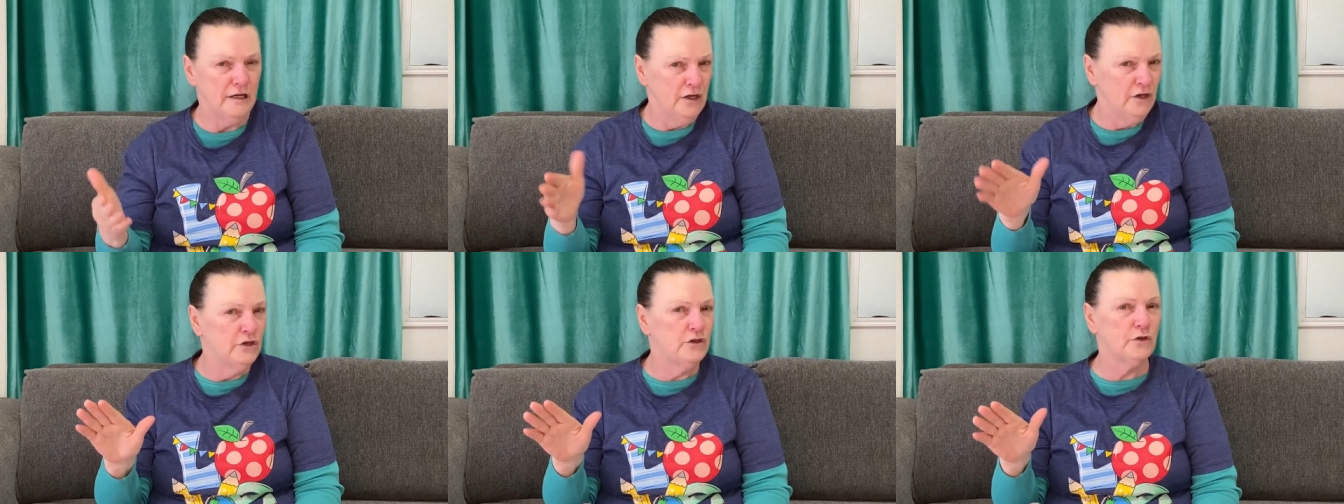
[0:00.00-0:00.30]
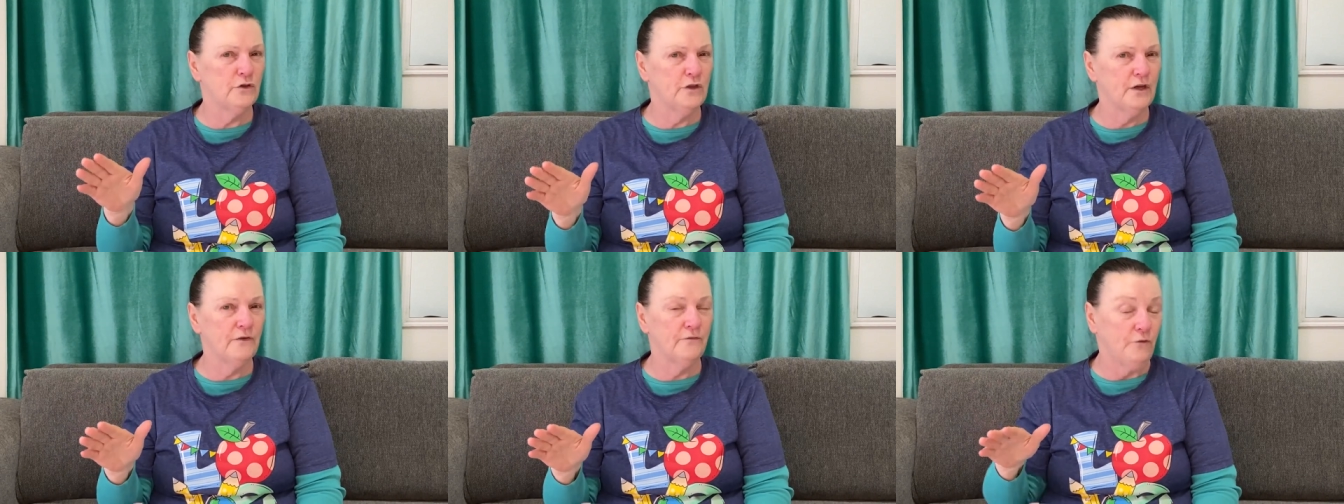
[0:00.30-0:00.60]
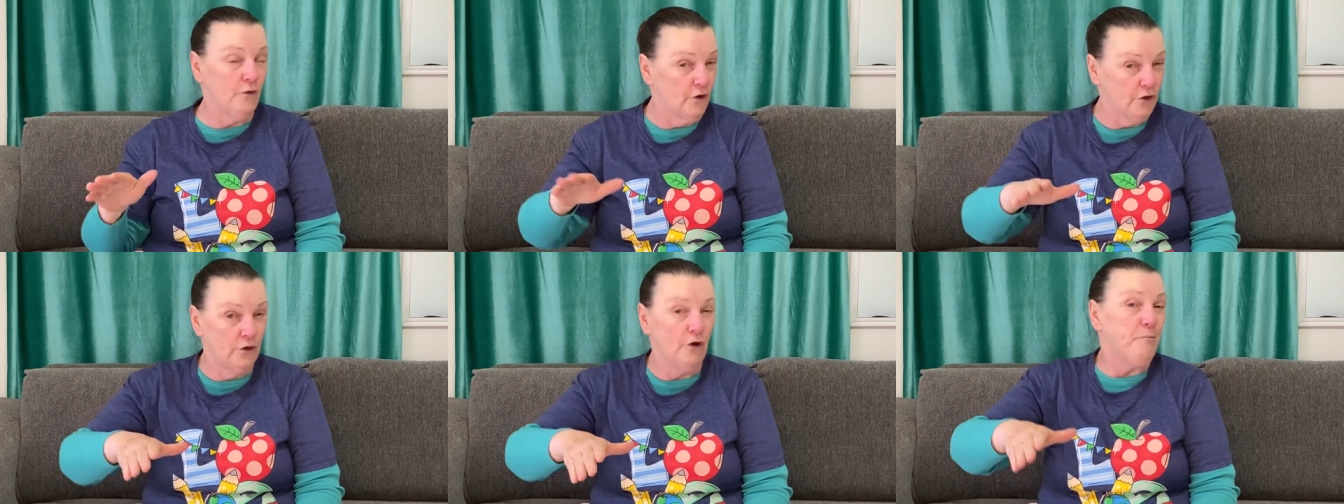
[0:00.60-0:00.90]
So
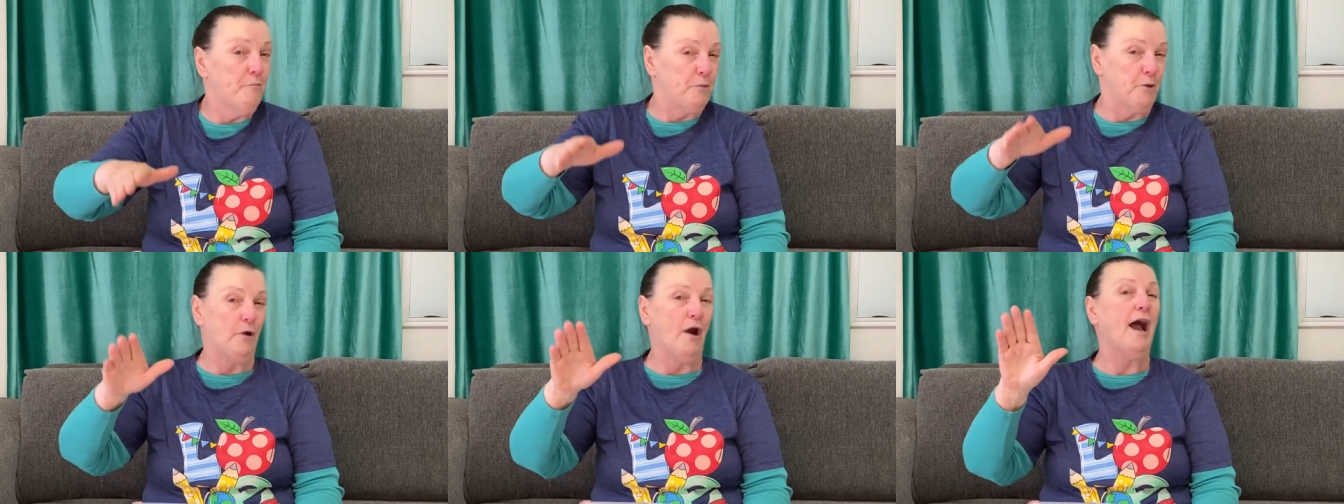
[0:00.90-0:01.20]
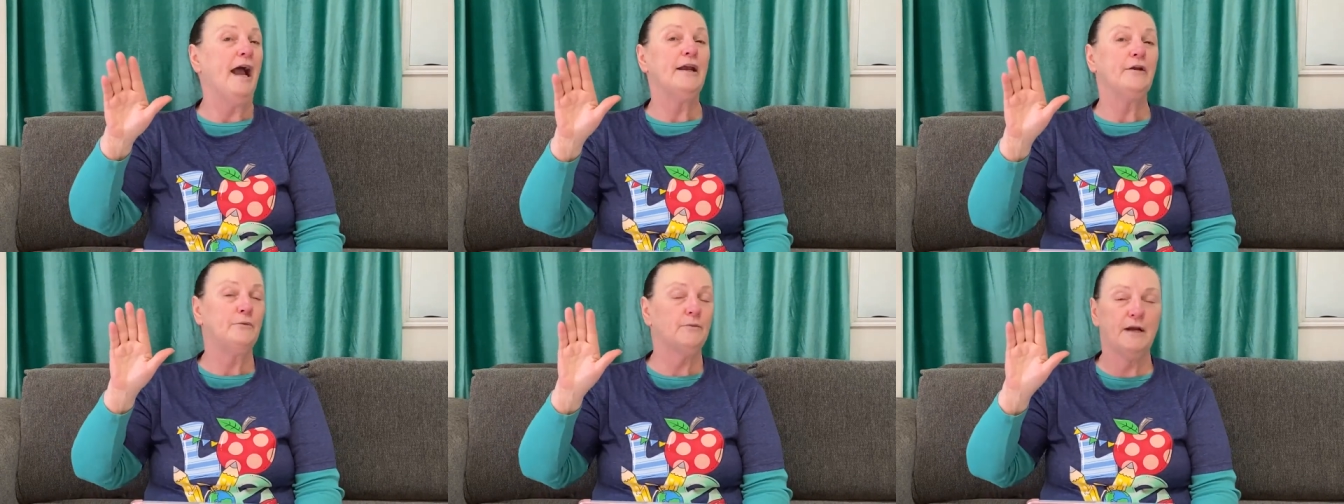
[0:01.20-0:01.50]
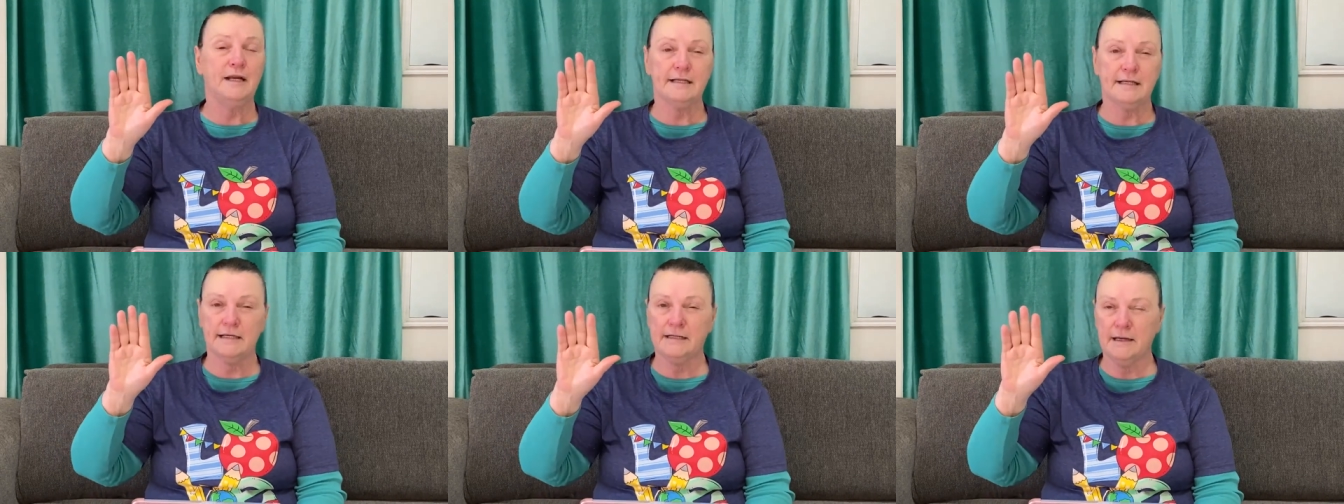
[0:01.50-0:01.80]
therefore your pride
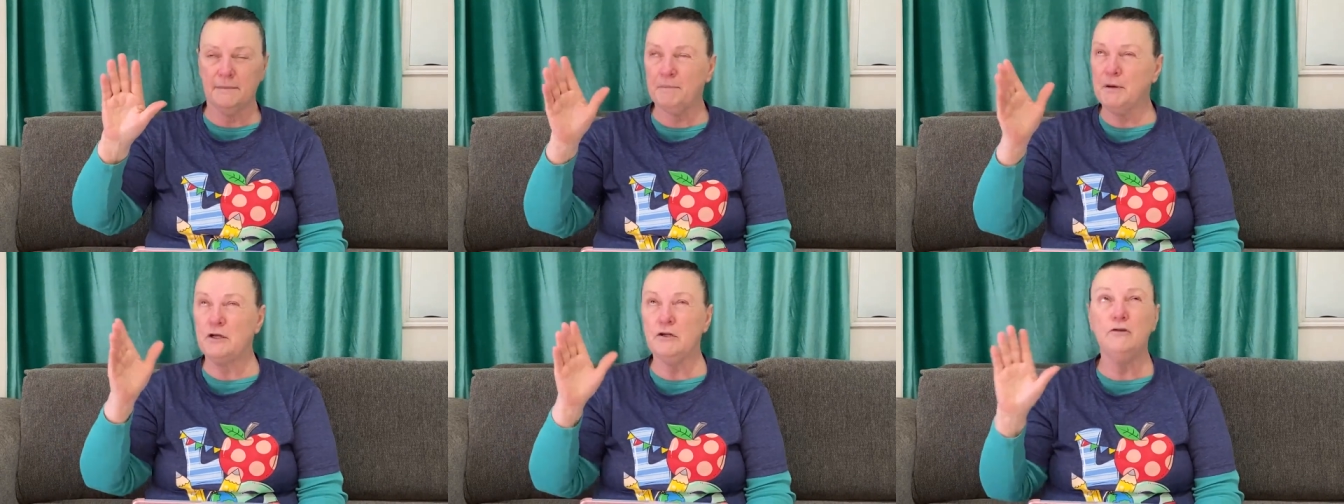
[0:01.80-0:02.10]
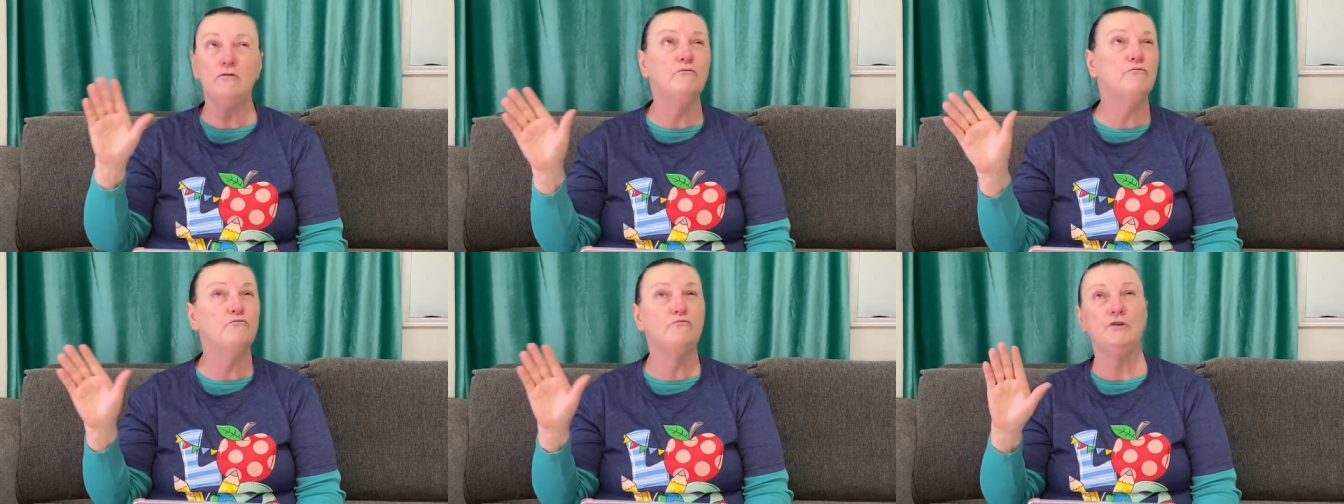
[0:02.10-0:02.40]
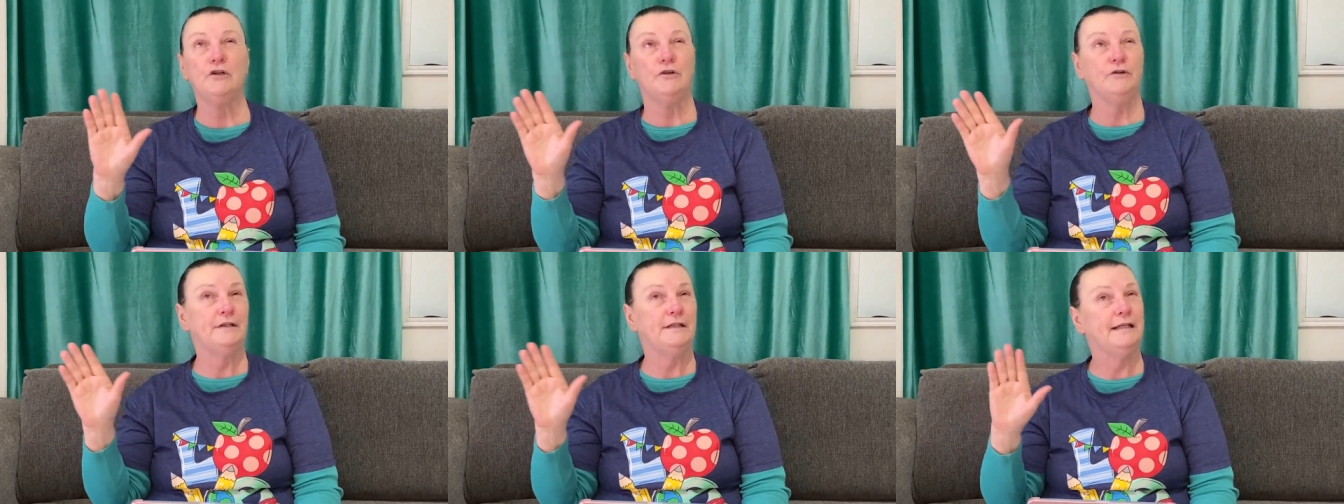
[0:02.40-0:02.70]
raises up and you
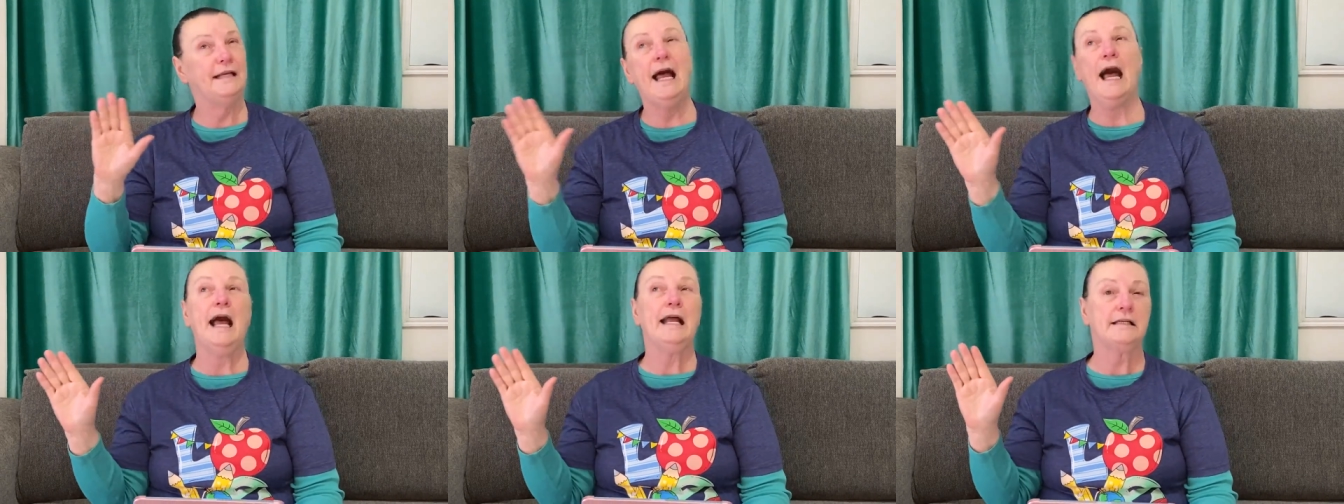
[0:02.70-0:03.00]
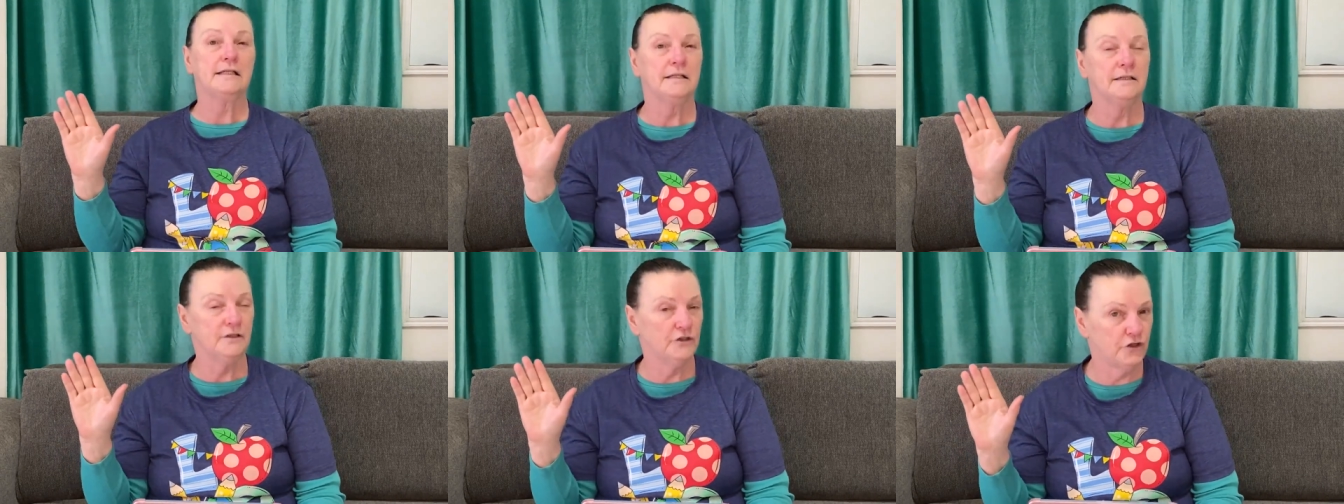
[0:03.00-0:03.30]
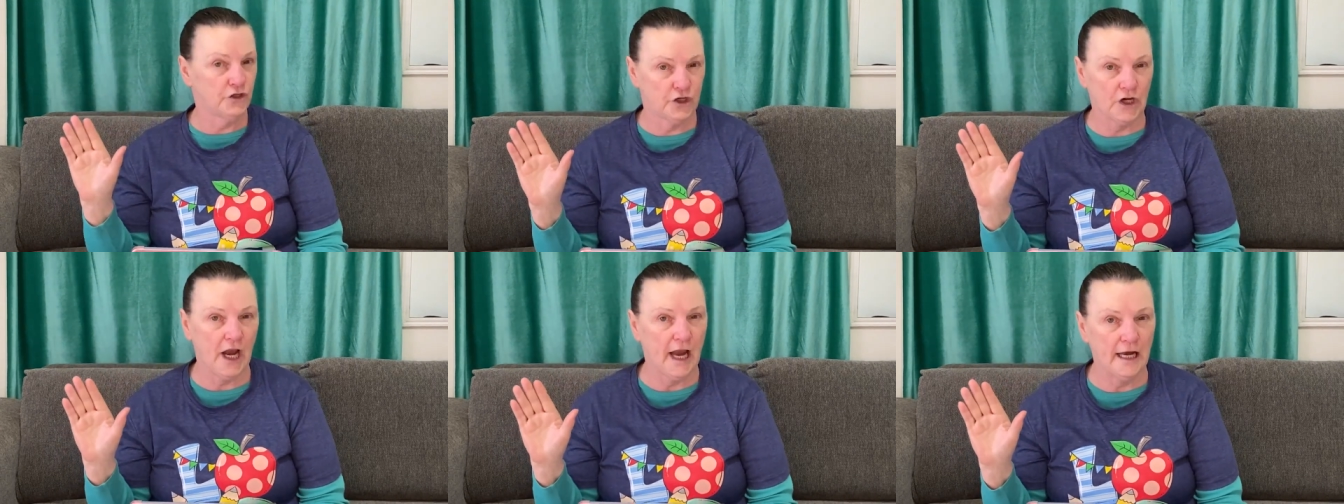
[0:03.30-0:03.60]
will not
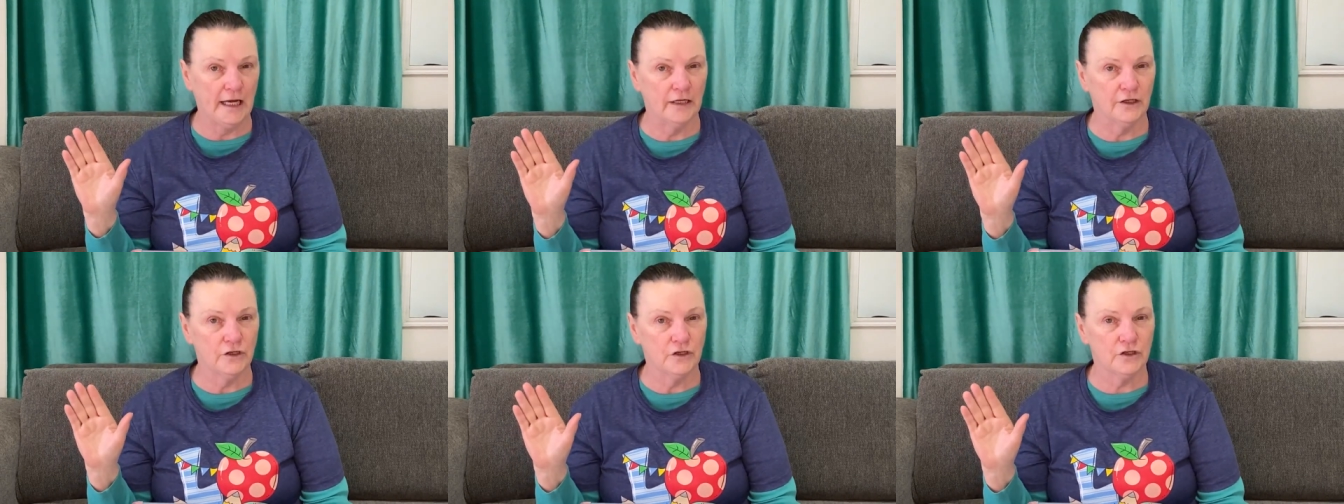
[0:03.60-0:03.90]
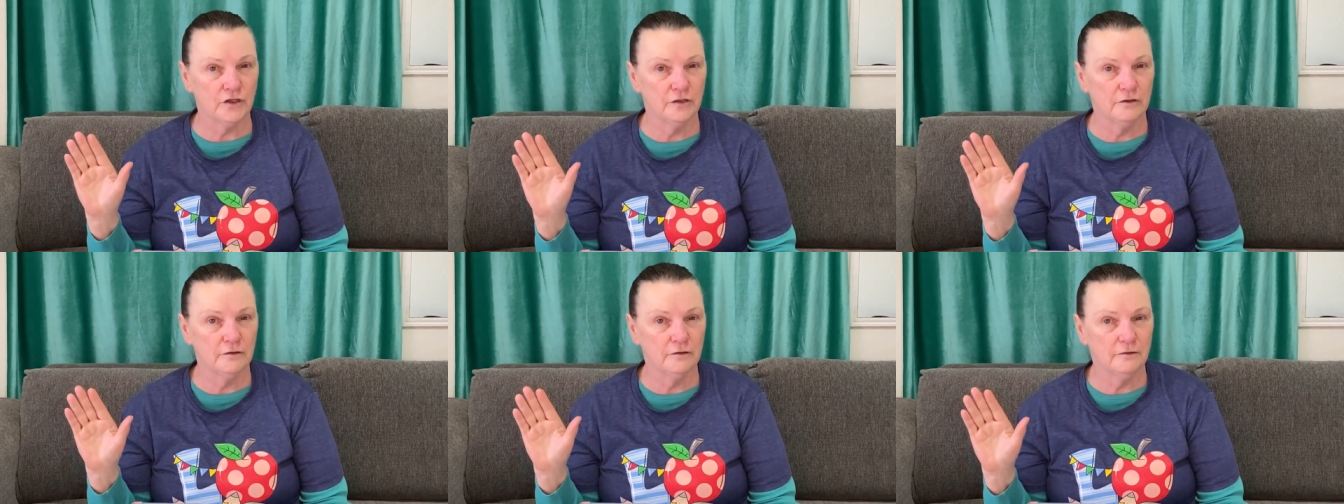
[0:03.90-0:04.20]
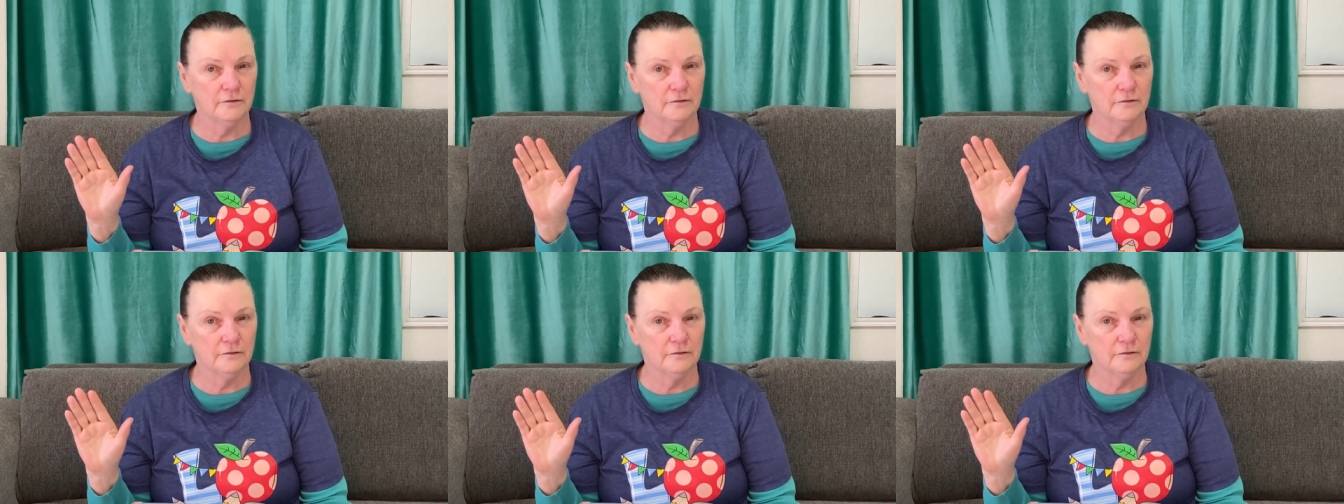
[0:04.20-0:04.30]
change.